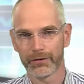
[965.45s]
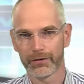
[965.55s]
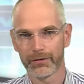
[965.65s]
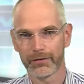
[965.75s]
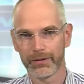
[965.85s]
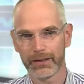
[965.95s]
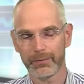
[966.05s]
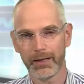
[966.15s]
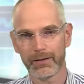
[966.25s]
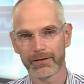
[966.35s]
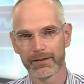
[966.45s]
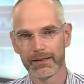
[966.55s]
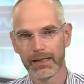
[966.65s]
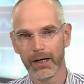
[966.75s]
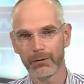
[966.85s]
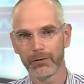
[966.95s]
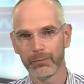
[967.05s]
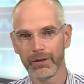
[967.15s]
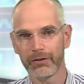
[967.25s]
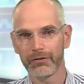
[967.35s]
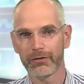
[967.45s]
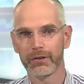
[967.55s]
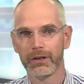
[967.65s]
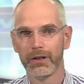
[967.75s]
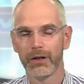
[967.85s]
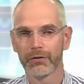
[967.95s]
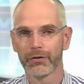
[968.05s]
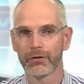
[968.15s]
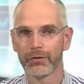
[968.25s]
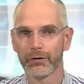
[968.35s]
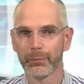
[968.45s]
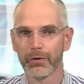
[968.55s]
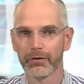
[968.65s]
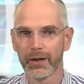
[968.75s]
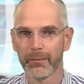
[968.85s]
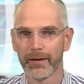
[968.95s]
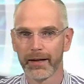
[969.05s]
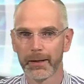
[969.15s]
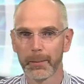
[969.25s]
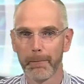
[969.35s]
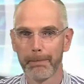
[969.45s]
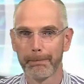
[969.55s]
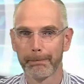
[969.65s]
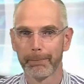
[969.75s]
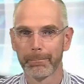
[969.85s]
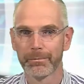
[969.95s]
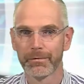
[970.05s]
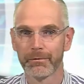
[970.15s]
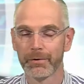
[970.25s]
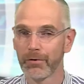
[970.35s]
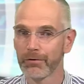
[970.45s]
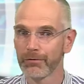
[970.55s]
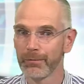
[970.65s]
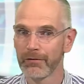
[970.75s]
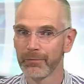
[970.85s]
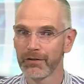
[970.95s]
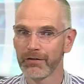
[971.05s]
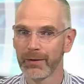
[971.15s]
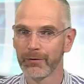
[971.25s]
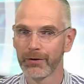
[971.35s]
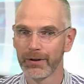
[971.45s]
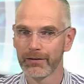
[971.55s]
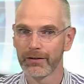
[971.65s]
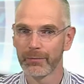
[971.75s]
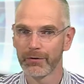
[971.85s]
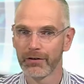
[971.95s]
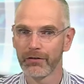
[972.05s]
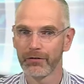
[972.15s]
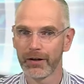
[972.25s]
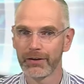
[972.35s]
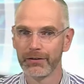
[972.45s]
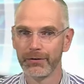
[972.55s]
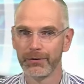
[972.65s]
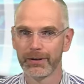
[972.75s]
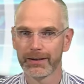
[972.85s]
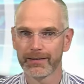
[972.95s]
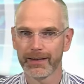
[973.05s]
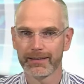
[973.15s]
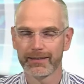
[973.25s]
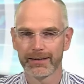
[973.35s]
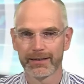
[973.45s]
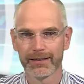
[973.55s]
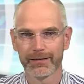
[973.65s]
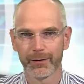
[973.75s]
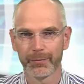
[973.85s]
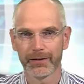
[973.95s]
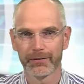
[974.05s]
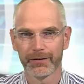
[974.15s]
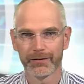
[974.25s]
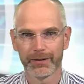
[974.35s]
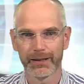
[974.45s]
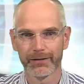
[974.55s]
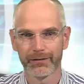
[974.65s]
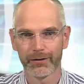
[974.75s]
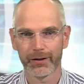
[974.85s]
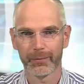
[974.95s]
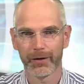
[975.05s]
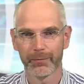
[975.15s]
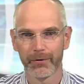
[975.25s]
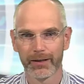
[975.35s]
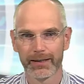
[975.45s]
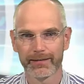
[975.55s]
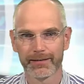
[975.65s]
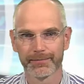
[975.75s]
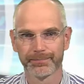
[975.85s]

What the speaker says: So think about how to measure also the response time there. We won't have much time to go into this, but this is a very new and exciting topic, which we can talk about more later.